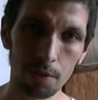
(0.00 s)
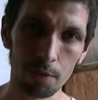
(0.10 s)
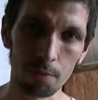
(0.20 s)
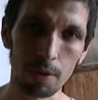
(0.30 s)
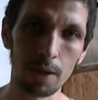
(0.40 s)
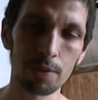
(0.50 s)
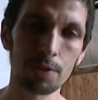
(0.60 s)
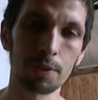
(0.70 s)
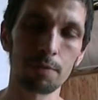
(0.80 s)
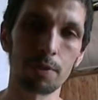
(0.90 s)

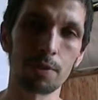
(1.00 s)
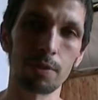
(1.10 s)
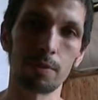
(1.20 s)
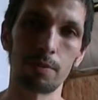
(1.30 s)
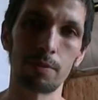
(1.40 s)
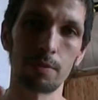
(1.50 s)
rising of the tone.